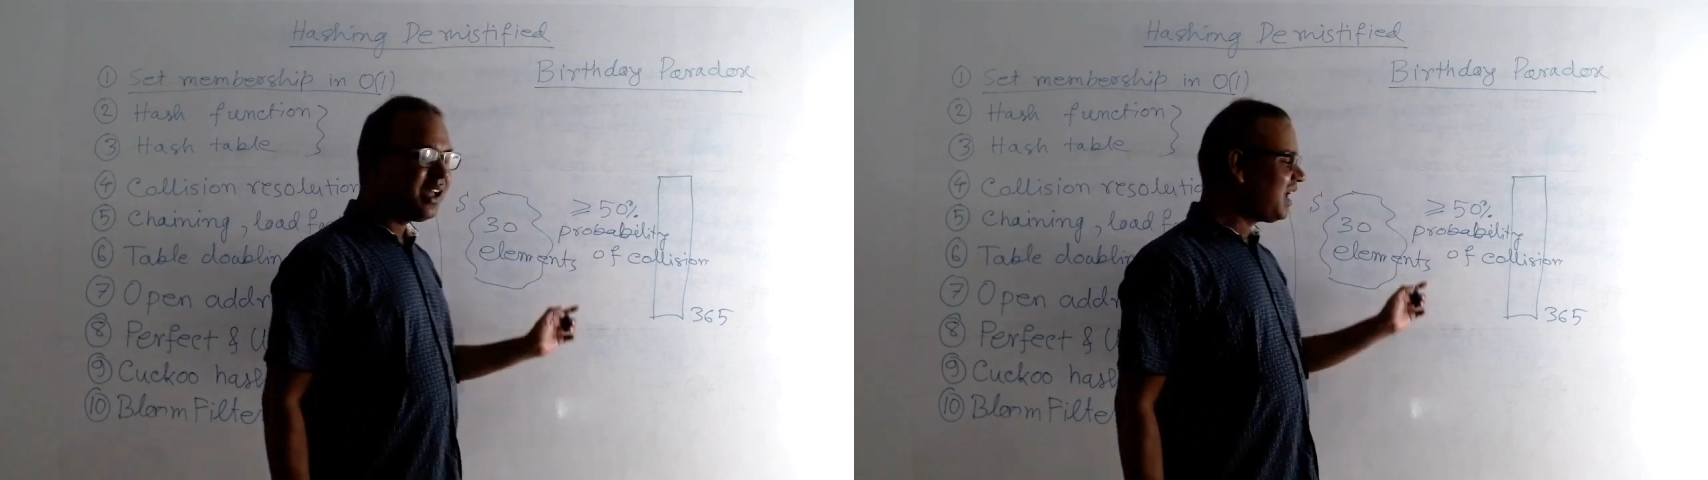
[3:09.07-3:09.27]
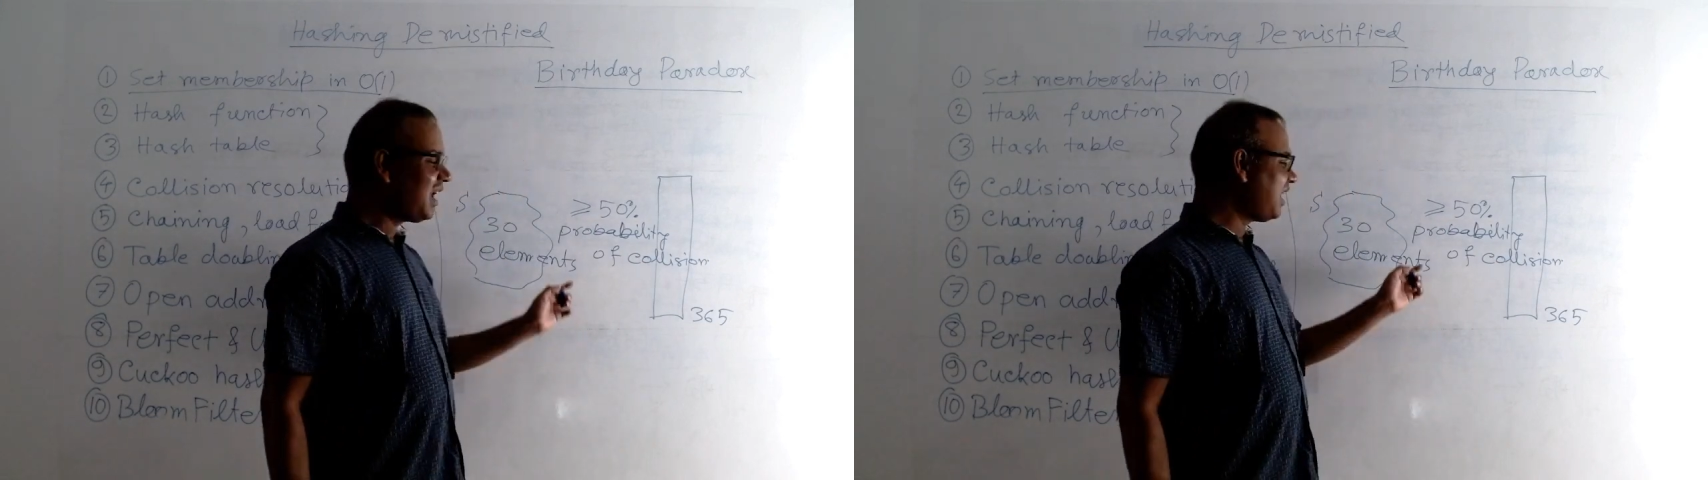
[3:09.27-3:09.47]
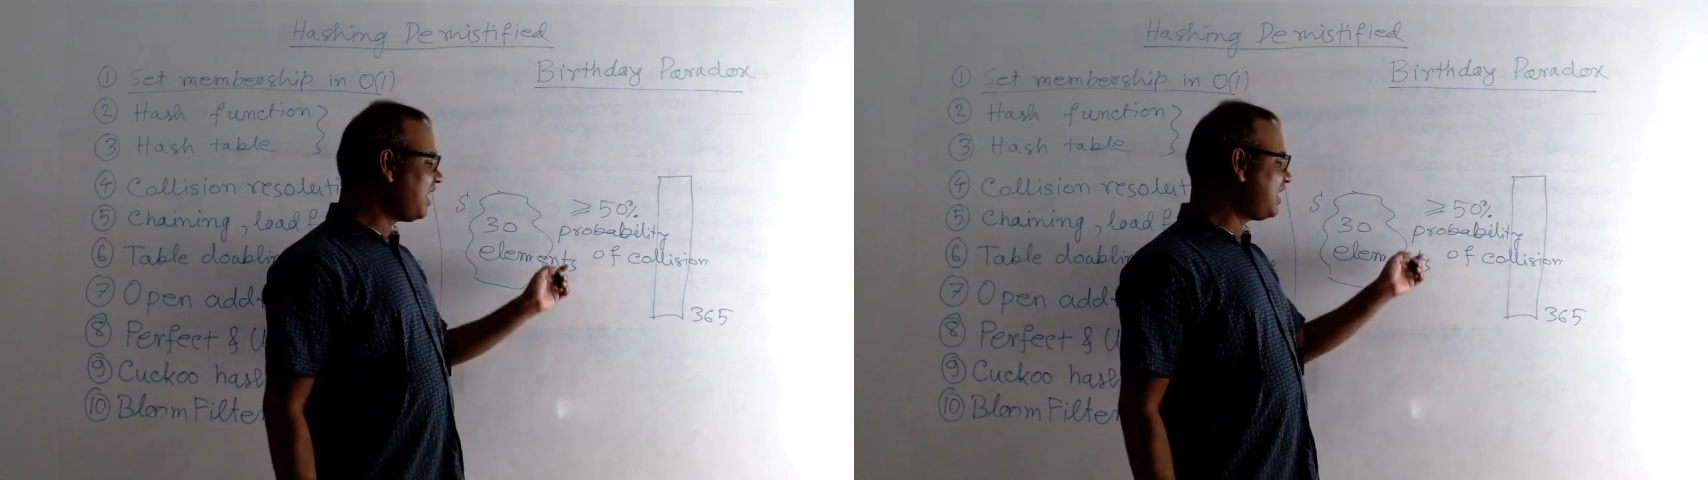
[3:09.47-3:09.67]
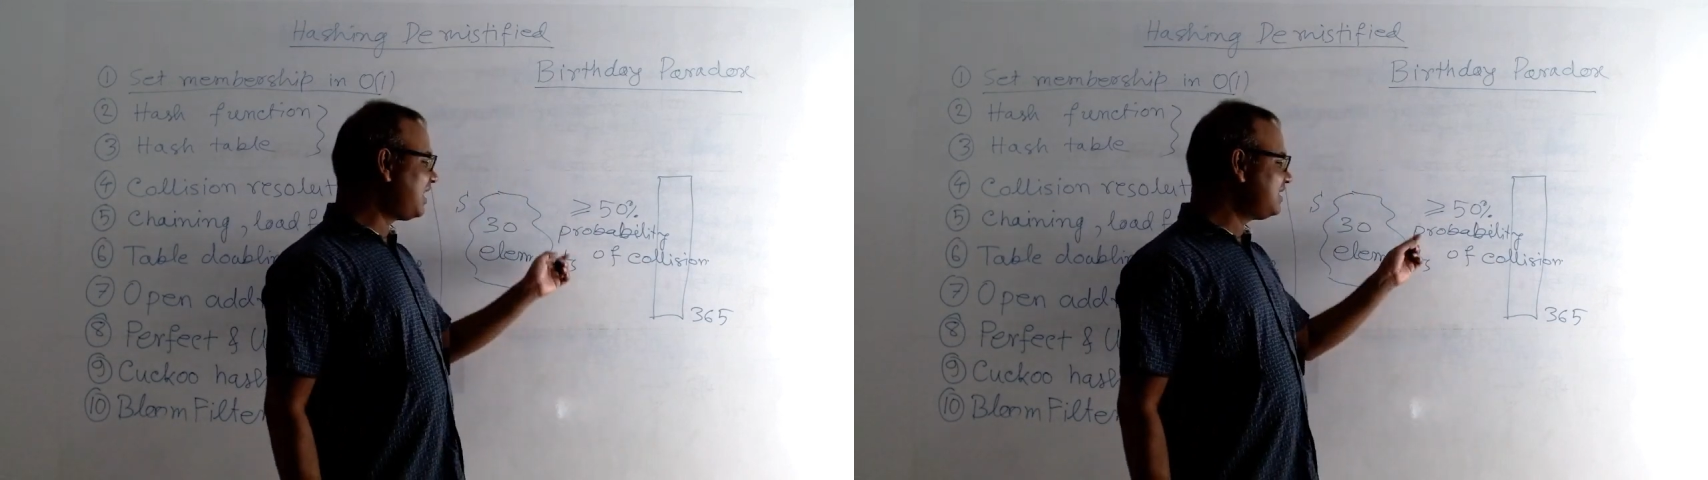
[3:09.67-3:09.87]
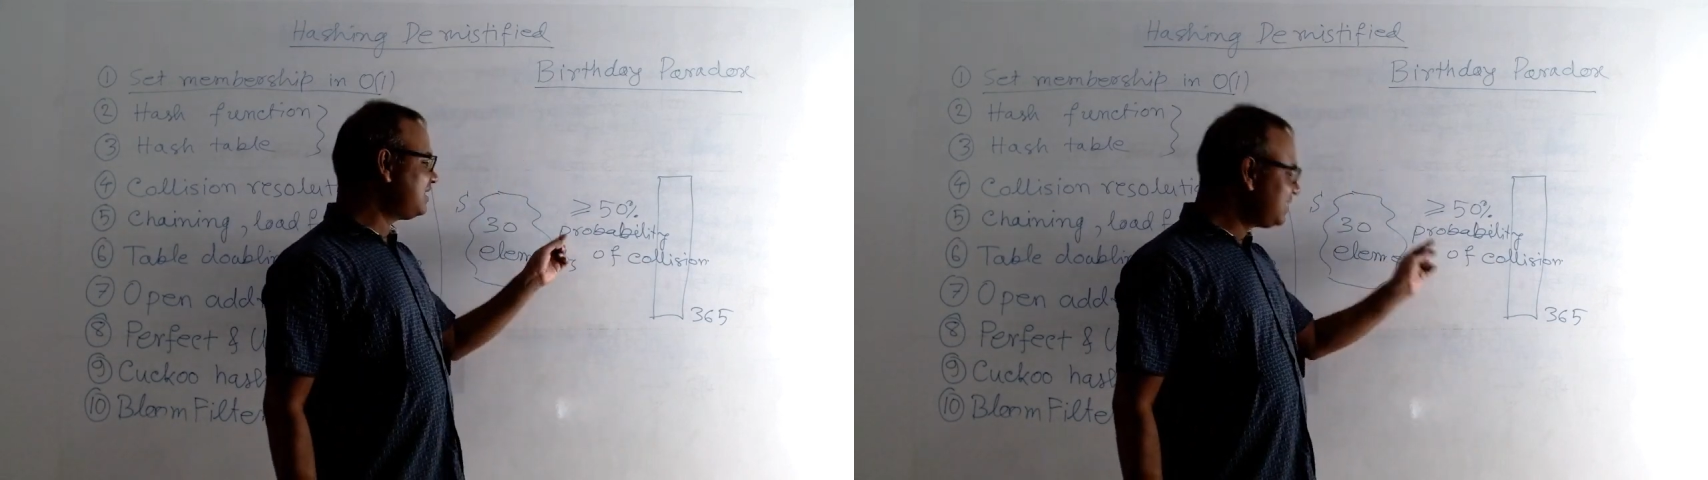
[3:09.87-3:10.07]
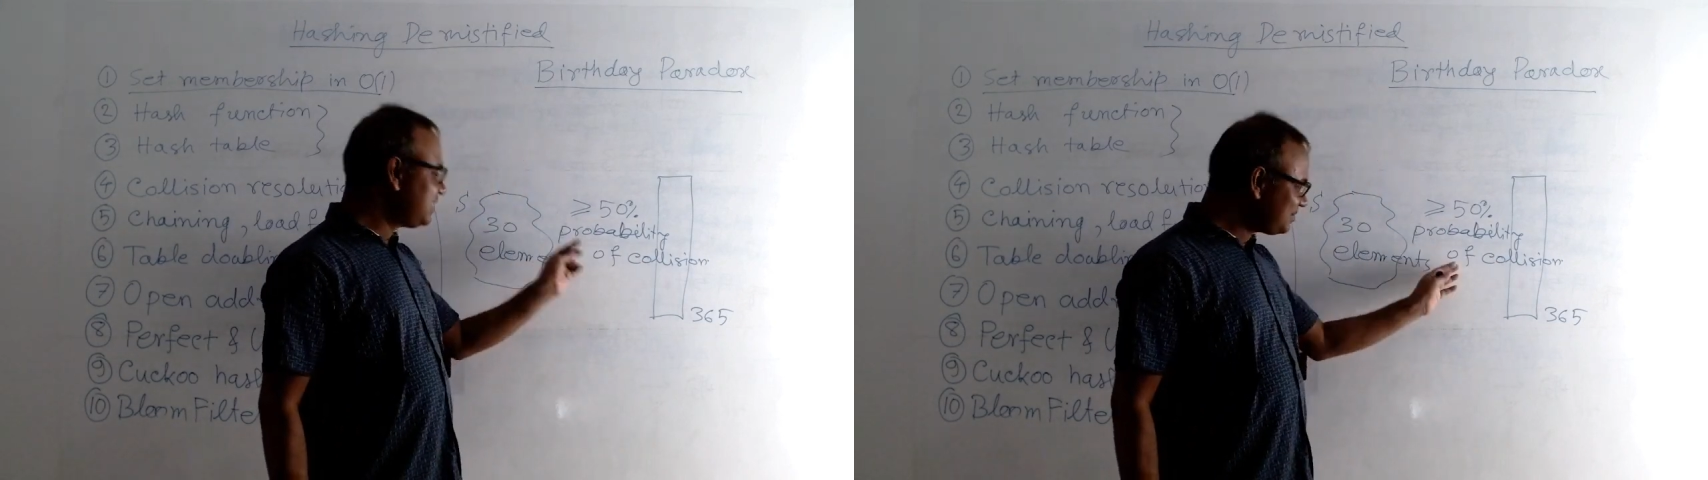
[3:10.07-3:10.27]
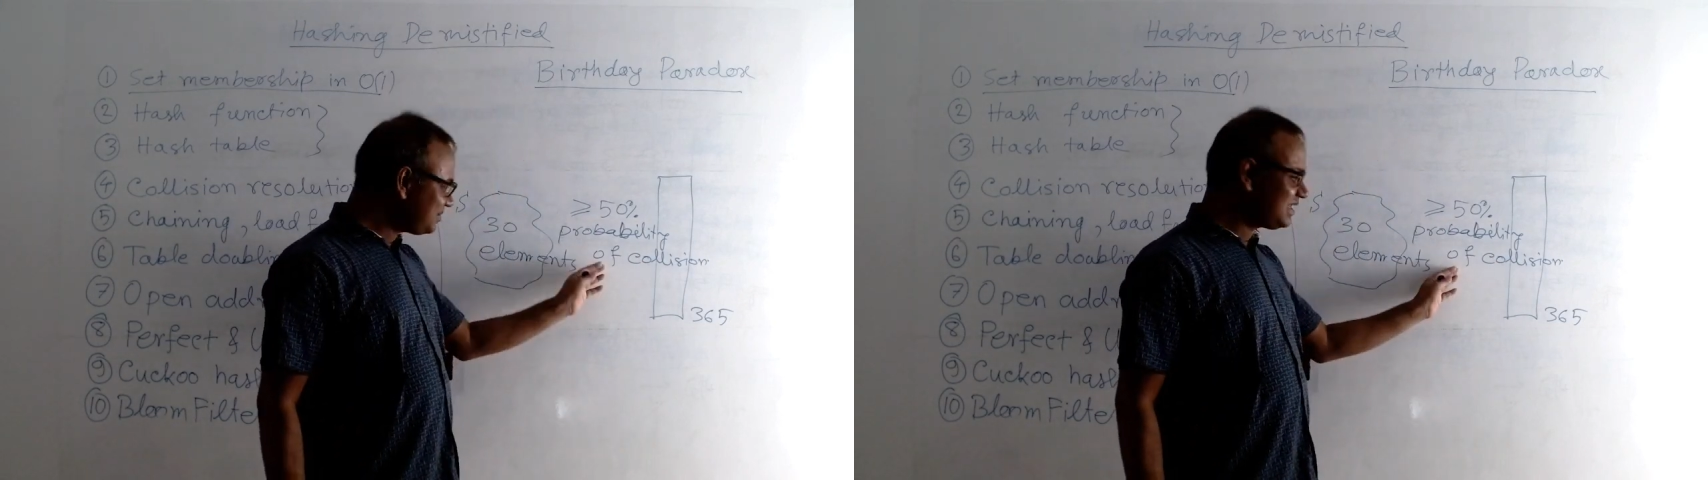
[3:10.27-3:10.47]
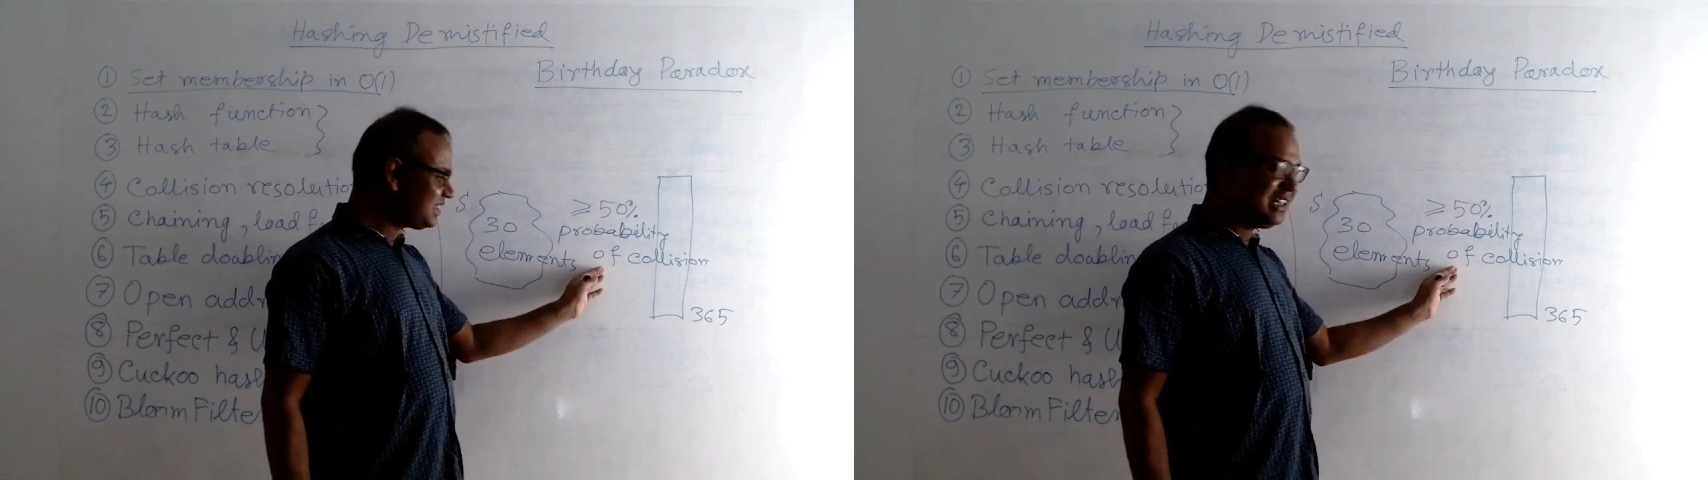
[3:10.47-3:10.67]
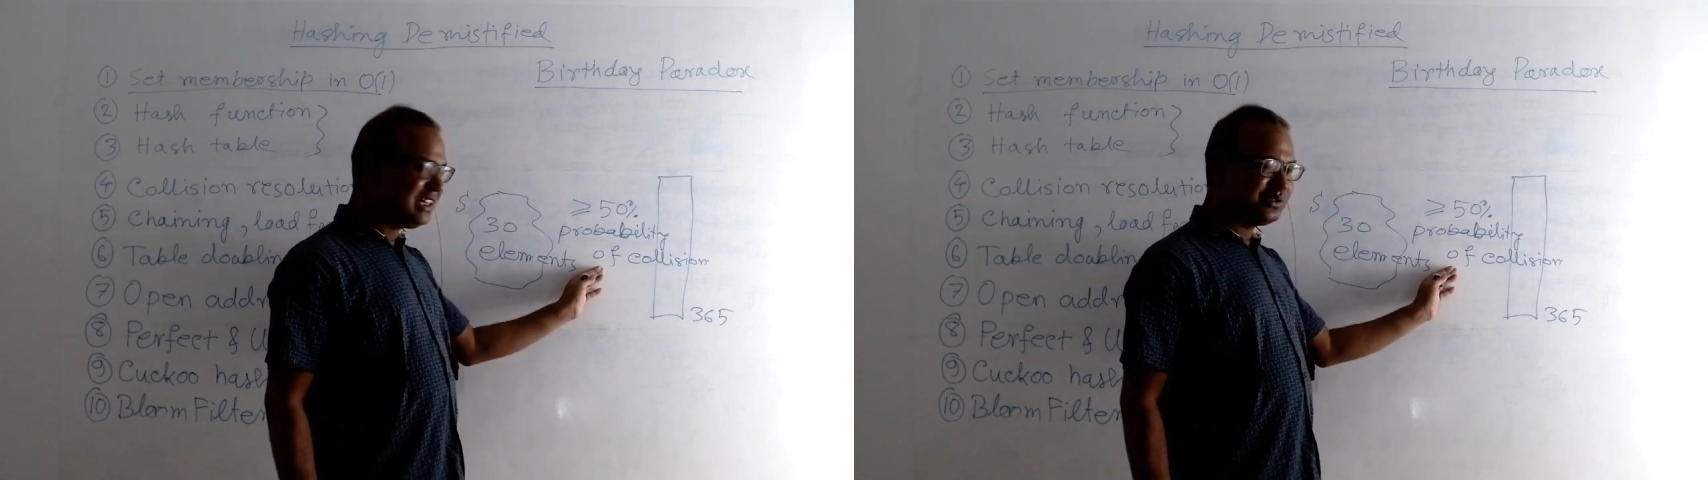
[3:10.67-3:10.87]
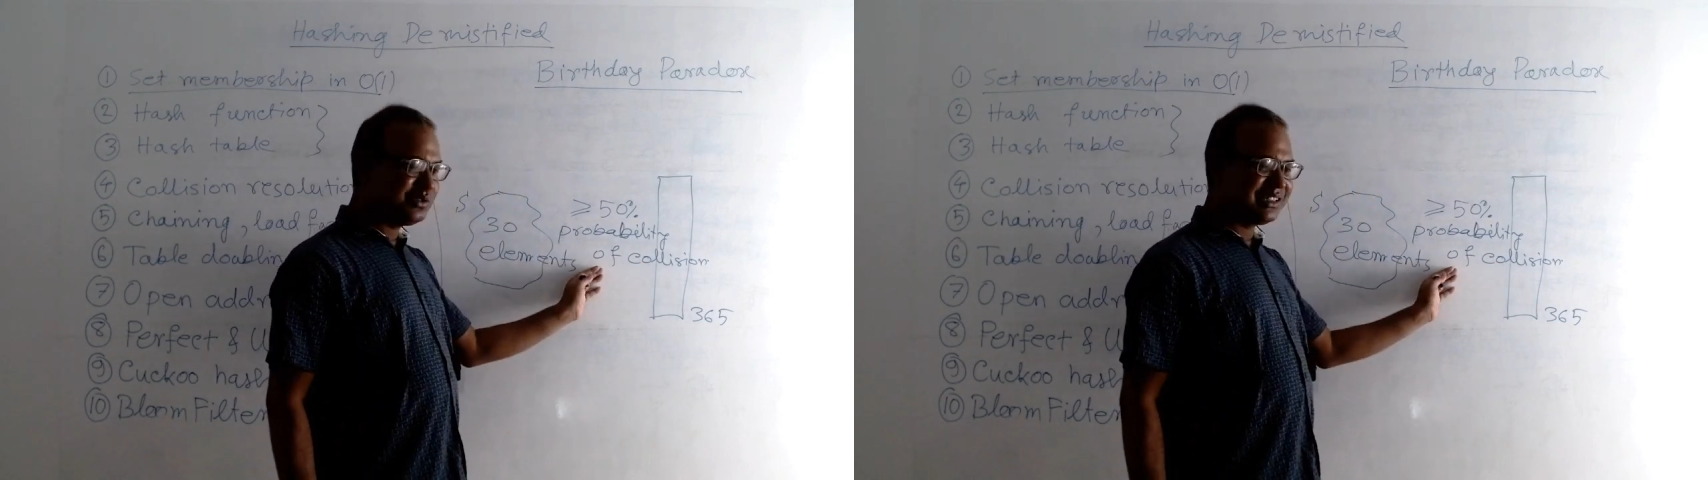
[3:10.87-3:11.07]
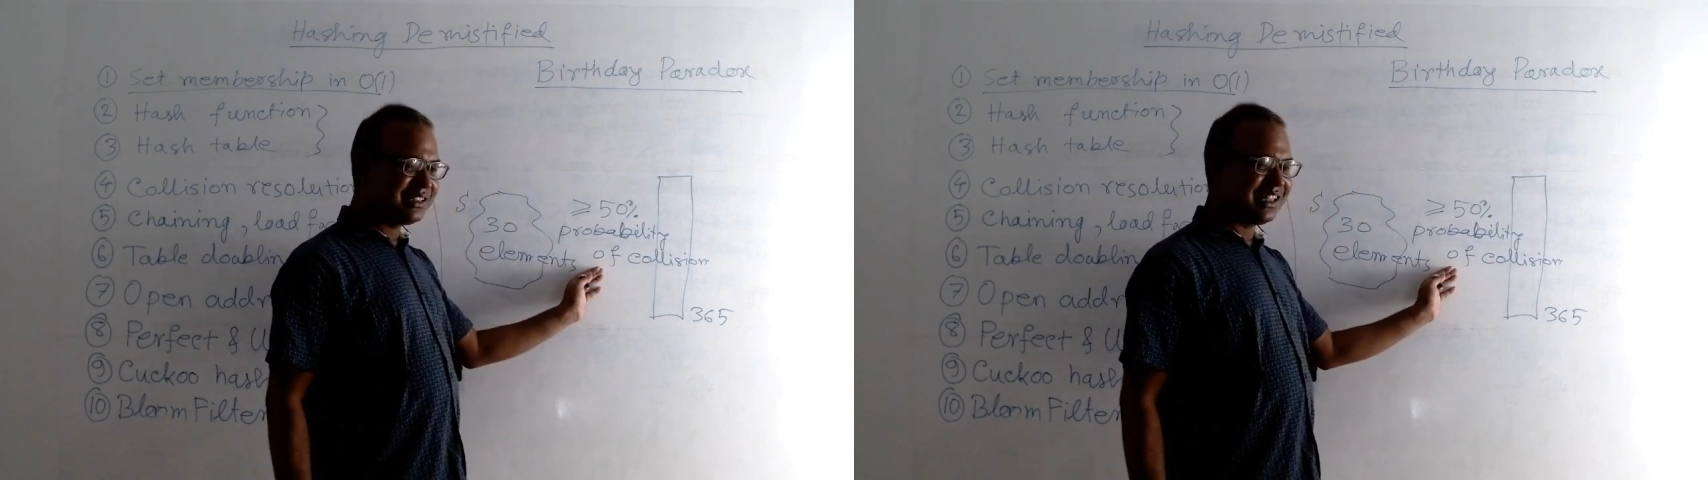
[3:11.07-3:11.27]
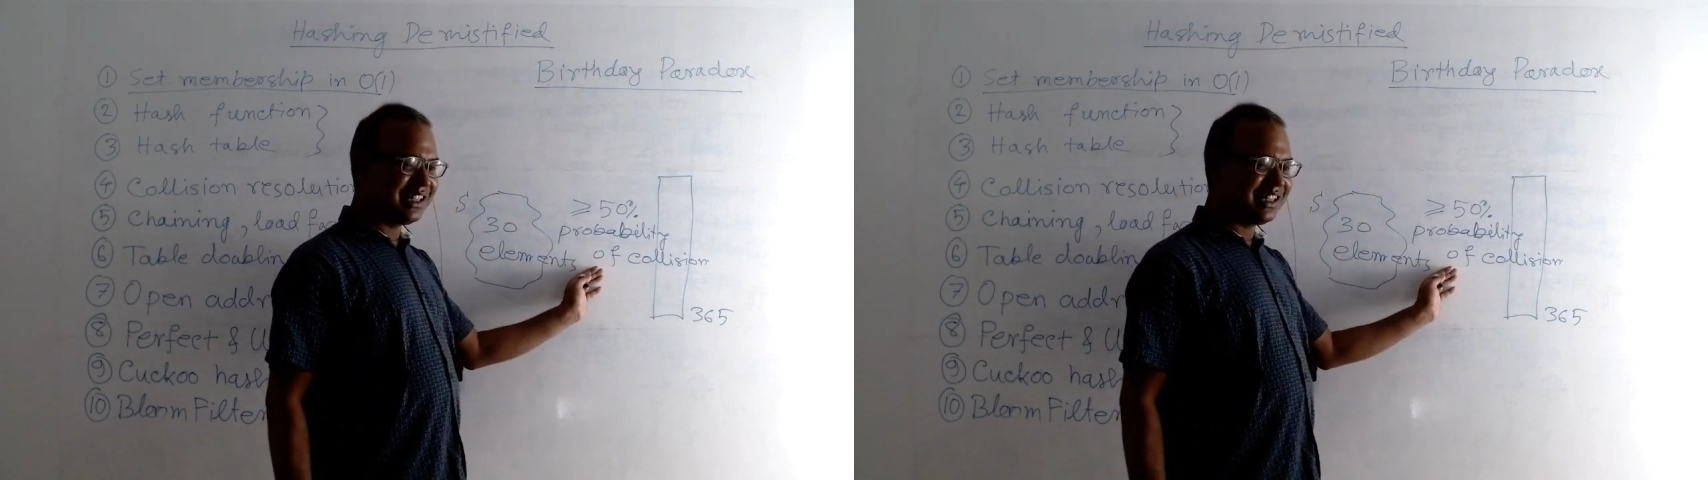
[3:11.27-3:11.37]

And still using that